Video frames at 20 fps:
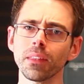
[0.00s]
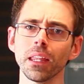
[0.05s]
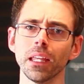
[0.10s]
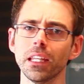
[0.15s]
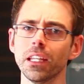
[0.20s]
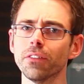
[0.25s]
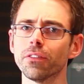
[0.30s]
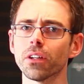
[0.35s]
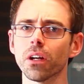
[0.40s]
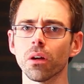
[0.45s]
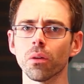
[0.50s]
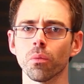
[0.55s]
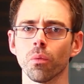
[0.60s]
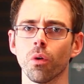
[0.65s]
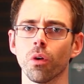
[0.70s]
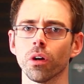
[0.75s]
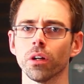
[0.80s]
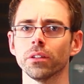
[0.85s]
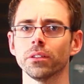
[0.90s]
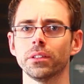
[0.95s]
even on
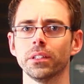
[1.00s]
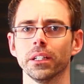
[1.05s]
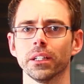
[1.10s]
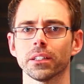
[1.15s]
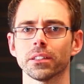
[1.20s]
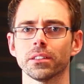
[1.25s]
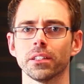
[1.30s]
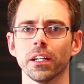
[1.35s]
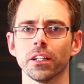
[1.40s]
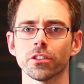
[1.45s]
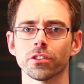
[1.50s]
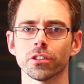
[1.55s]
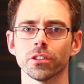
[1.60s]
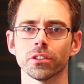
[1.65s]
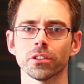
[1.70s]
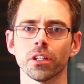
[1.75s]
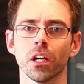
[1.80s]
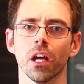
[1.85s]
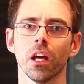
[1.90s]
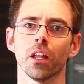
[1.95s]
warranty
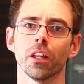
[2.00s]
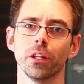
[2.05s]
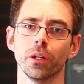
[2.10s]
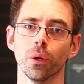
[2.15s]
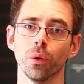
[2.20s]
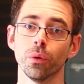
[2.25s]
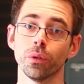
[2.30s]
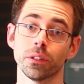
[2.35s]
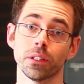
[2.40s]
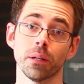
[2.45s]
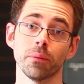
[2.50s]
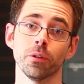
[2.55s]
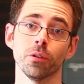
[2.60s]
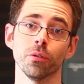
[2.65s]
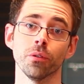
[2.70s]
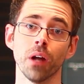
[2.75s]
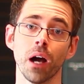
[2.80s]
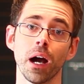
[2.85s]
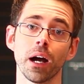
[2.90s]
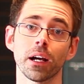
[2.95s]
extensions. The only time you're
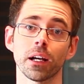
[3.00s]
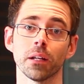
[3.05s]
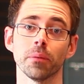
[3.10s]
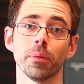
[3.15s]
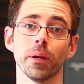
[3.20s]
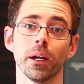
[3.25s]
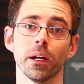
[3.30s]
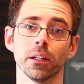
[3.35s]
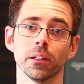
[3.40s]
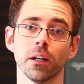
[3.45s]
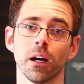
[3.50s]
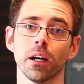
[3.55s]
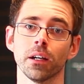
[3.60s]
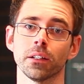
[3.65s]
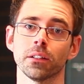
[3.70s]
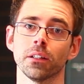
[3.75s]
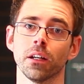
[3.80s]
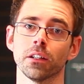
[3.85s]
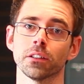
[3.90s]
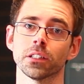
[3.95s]
not going to pay a
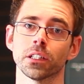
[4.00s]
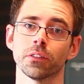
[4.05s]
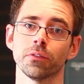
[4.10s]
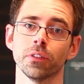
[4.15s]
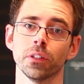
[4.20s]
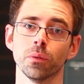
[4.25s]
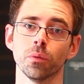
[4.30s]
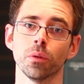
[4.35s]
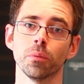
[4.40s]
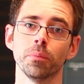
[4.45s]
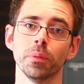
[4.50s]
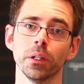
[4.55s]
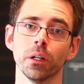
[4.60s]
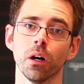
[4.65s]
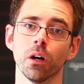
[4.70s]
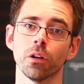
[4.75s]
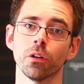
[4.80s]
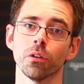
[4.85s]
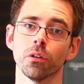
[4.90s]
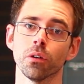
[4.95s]
diagnostic fee would be
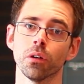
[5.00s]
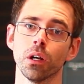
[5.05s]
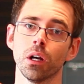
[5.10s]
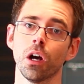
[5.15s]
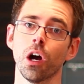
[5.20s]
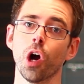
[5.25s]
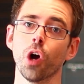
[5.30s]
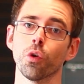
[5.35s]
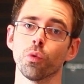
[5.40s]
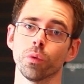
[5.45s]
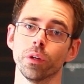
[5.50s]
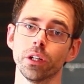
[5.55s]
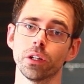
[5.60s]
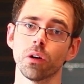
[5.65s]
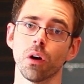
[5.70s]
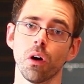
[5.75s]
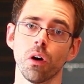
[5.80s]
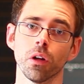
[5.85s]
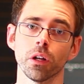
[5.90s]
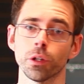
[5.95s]
under a
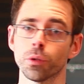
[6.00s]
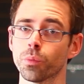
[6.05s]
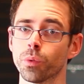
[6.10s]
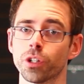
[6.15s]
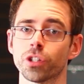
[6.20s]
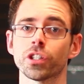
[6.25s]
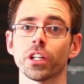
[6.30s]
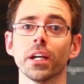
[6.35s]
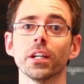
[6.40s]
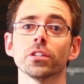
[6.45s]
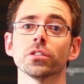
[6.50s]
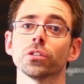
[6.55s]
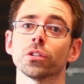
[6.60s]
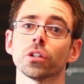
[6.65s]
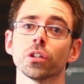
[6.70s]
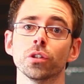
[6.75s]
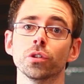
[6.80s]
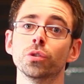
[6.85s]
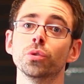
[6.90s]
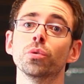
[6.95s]
recall, in which case they're
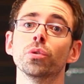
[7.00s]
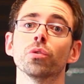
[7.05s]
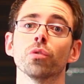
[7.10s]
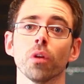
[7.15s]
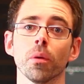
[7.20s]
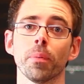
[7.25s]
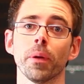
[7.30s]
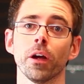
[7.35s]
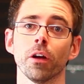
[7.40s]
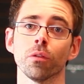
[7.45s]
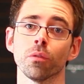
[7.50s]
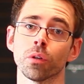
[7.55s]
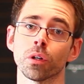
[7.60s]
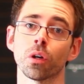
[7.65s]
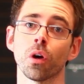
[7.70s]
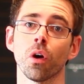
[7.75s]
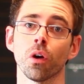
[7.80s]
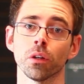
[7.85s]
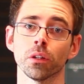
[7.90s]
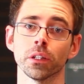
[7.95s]
going to do the repair
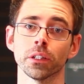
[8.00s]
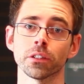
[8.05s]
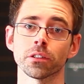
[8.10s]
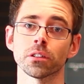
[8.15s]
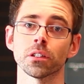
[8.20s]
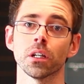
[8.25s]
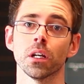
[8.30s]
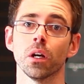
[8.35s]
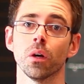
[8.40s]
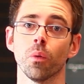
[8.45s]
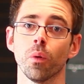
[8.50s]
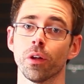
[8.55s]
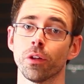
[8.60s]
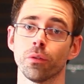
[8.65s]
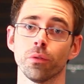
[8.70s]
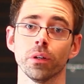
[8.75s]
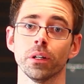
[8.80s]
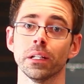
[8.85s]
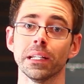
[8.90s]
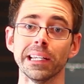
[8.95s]
regardless
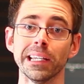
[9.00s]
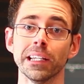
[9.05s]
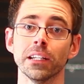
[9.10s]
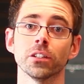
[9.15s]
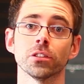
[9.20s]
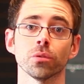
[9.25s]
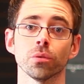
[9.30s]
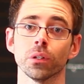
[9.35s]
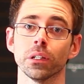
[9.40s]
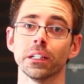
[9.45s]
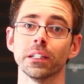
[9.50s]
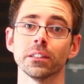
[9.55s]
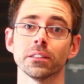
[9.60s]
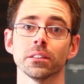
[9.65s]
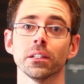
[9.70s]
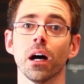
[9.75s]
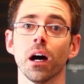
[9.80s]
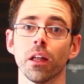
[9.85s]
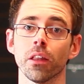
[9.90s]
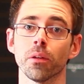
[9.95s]
whether it is or is
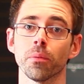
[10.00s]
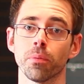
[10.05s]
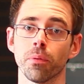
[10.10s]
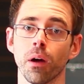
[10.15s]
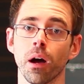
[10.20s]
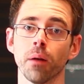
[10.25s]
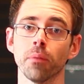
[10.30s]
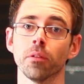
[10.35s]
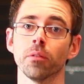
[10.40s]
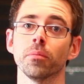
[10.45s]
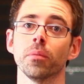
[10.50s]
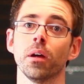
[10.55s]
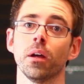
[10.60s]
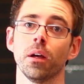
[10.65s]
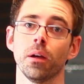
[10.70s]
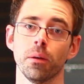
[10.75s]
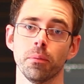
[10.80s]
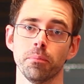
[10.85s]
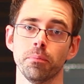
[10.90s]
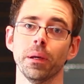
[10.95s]
not the problem,
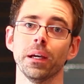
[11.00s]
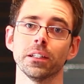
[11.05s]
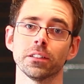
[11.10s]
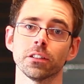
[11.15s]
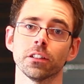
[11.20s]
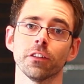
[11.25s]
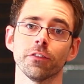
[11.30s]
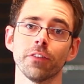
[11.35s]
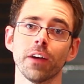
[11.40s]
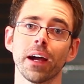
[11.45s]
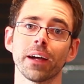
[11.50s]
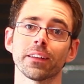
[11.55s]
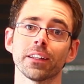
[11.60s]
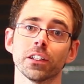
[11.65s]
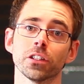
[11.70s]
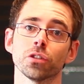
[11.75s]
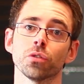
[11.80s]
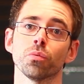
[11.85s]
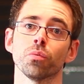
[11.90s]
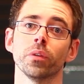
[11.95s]
based on the fact that
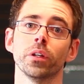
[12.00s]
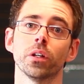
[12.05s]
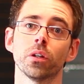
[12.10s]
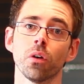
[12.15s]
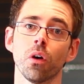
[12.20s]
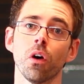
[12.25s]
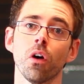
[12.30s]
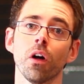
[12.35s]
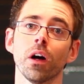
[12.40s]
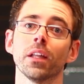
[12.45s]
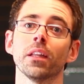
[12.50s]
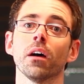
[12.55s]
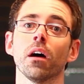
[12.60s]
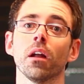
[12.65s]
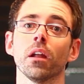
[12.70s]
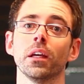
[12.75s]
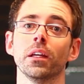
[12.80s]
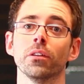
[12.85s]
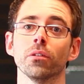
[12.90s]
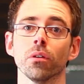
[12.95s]
it's a recall and
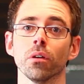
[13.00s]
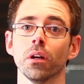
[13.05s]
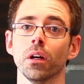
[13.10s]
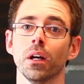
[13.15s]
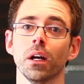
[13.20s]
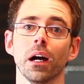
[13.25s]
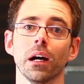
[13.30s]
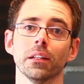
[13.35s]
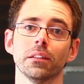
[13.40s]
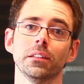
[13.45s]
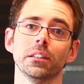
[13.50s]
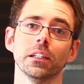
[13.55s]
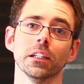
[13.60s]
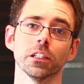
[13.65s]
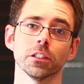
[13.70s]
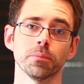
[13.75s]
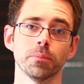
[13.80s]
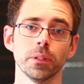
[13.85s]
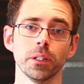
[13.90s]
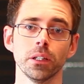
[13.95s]
not either a
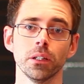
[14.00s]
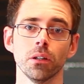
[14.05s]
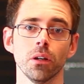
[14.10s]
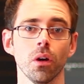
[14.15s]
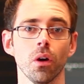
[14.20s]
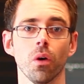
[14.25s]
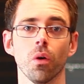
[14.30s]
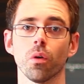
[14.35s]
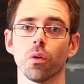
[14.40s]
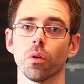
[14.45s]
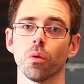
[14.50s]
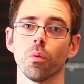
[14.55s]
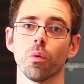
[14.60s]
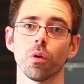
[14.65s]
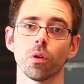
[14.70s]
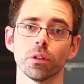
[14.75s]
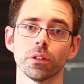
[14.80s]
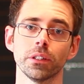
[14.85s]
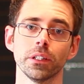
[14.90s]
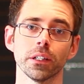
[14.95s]
TSB or a
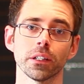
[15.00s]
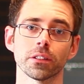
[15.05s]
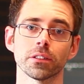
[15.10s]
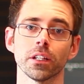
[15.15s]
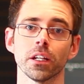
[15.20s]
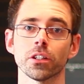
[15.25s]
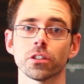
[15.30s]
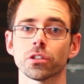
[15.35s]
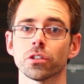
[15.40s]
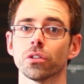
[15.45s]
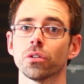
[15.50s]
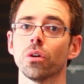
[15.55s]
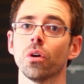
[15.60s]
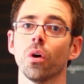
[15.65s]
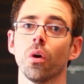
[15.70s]
warranty extension